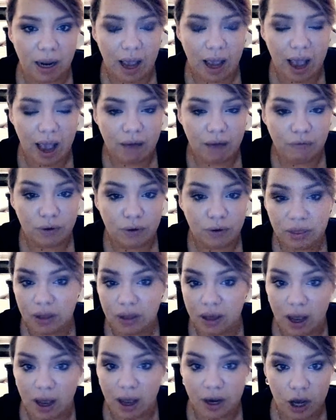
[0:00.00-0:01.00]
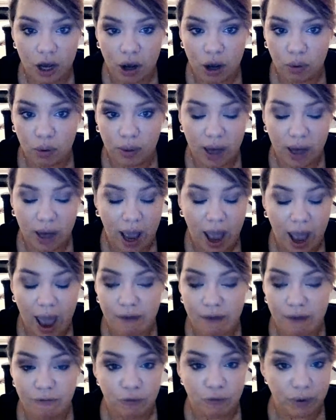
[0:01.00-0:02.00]
everything I know and
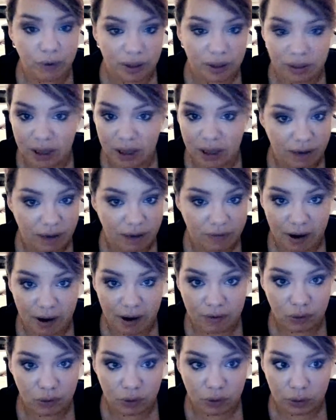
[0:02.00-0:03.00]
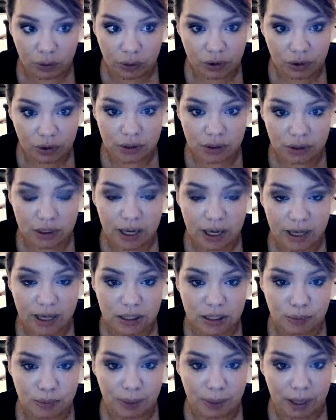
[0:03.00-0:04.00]
everything I've ever learned
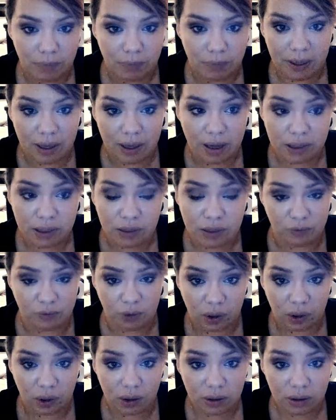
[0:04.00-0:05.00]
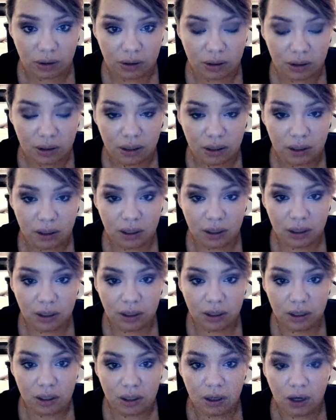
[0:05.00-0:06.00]
has been because of her.
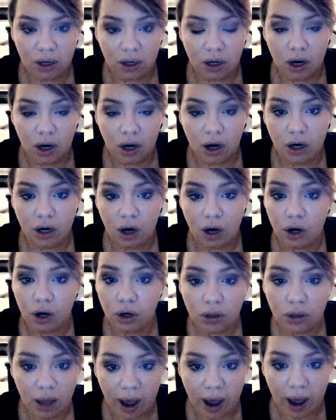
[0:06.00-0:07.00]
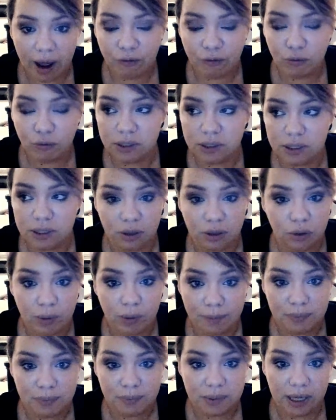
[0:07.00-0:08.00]
Her life was
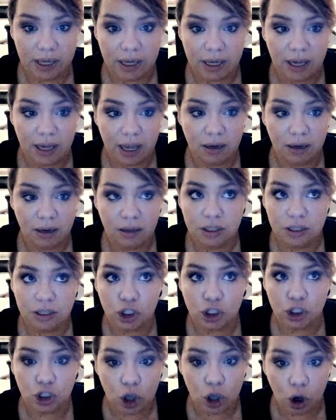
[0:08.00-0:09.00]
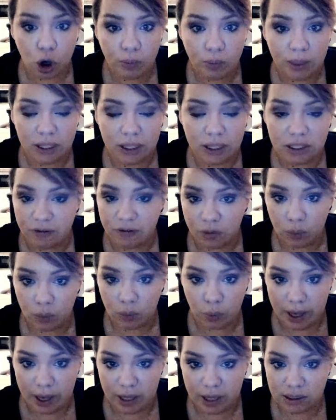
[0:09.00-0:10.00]
interrupted in so many different
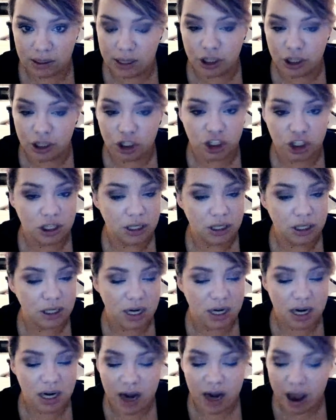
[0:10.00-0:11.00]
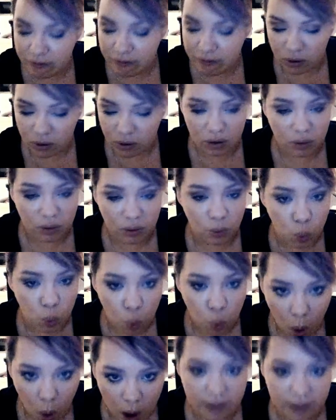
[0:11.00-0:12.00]
ways, and she never
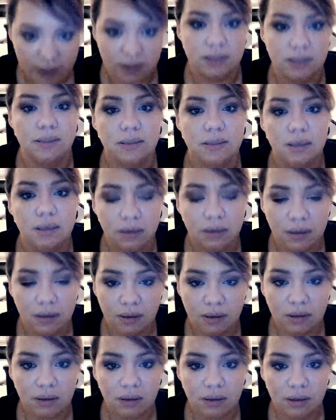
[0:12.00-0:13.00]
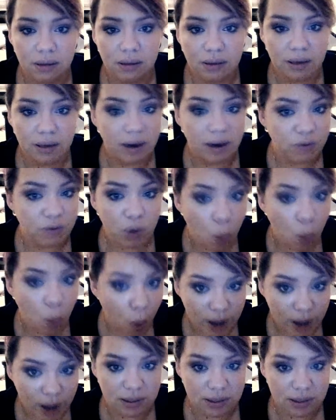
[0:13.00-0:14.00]
once Never
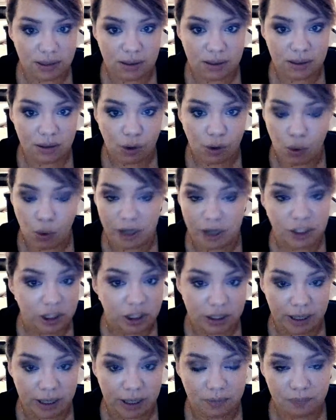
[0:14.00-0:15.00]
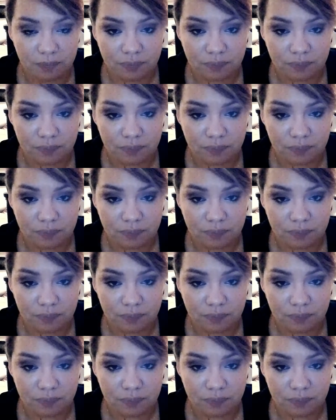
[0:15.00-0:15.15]
once questioned it.